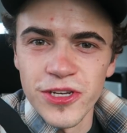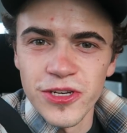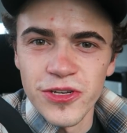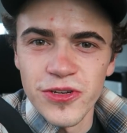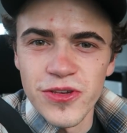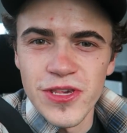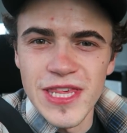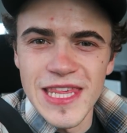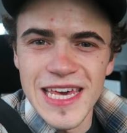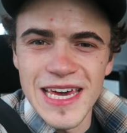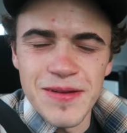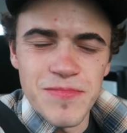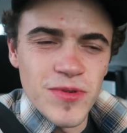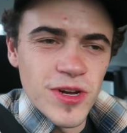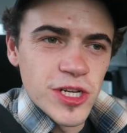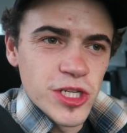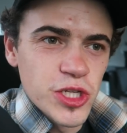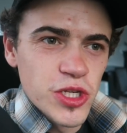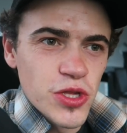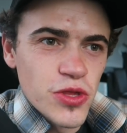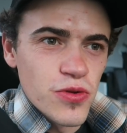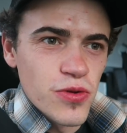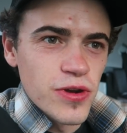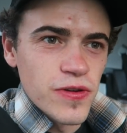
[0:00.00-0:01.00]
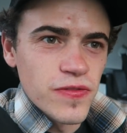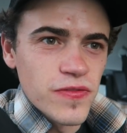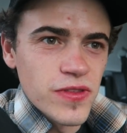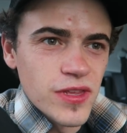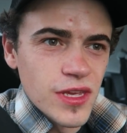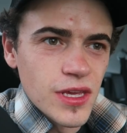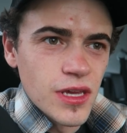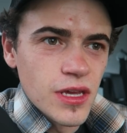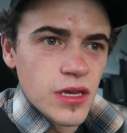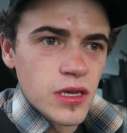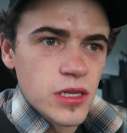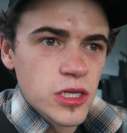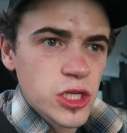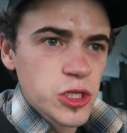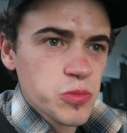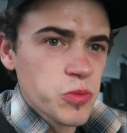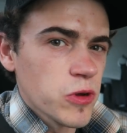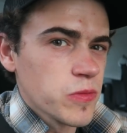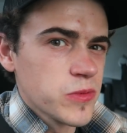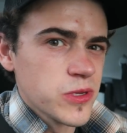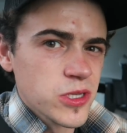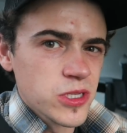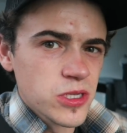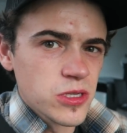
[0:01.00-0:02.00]
didn't do that much thrifting, just
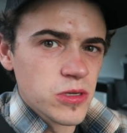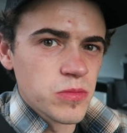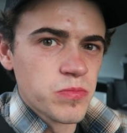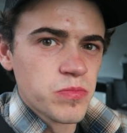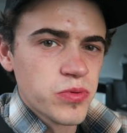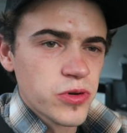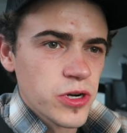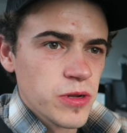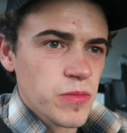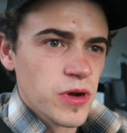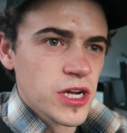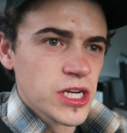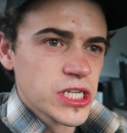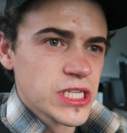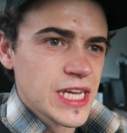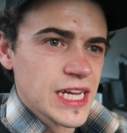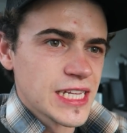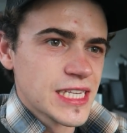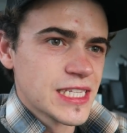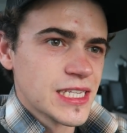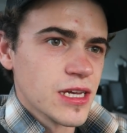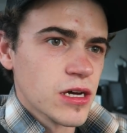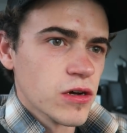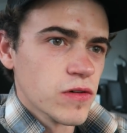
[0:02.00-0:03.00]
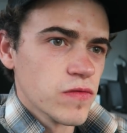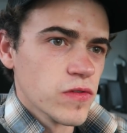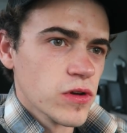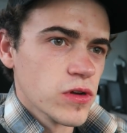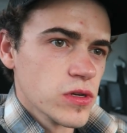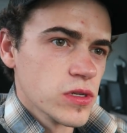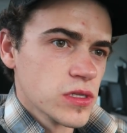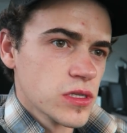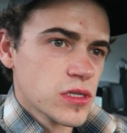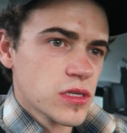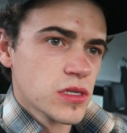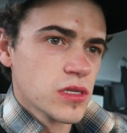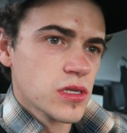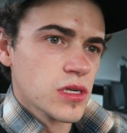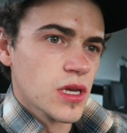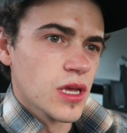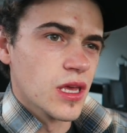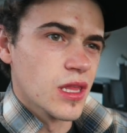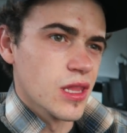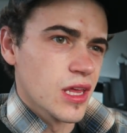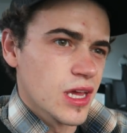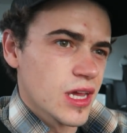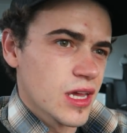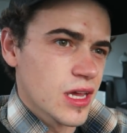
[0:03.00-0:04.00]
popped into pretty much that Salvo's
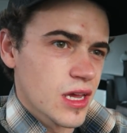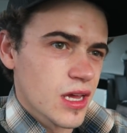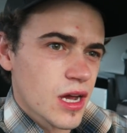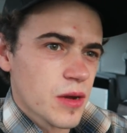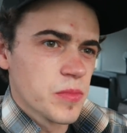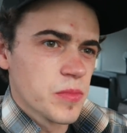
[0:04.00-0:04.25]
and like a